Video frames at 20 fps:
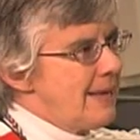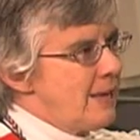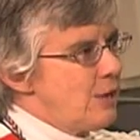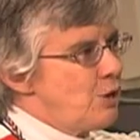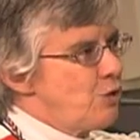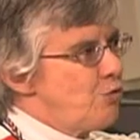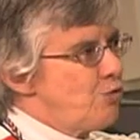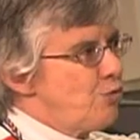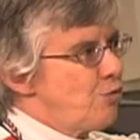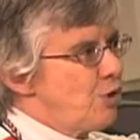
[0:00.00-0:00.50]

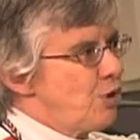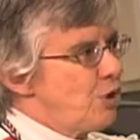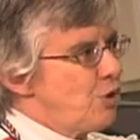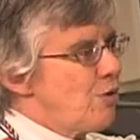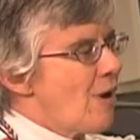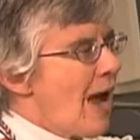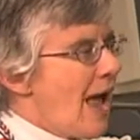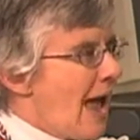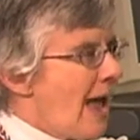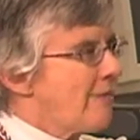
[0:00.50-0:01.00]
you
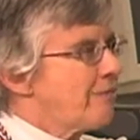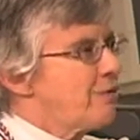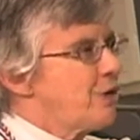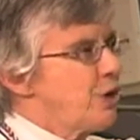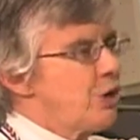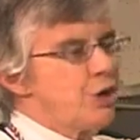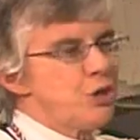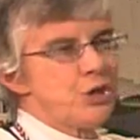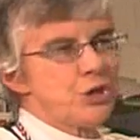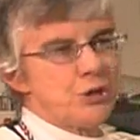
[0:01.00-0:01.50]
you have to
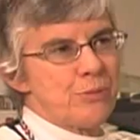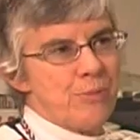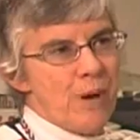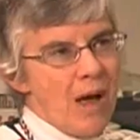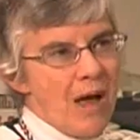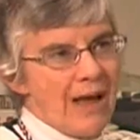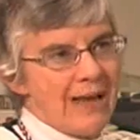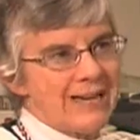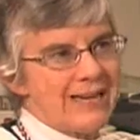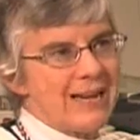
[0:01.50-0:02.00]
use your
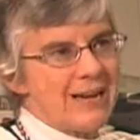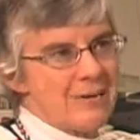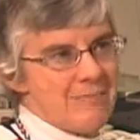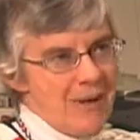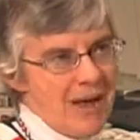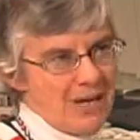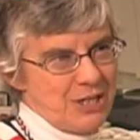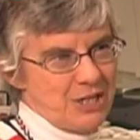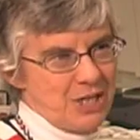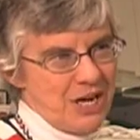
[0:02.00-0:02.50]
mind and
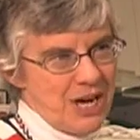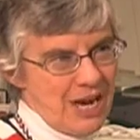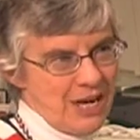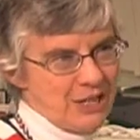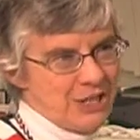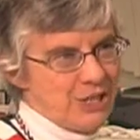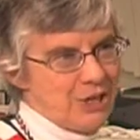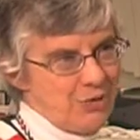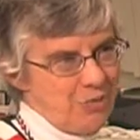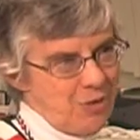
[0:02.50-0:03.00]

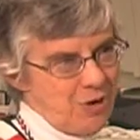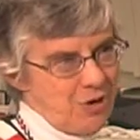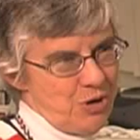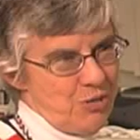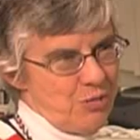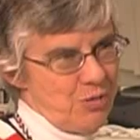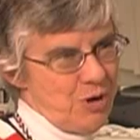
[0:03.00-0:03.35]
imagination when you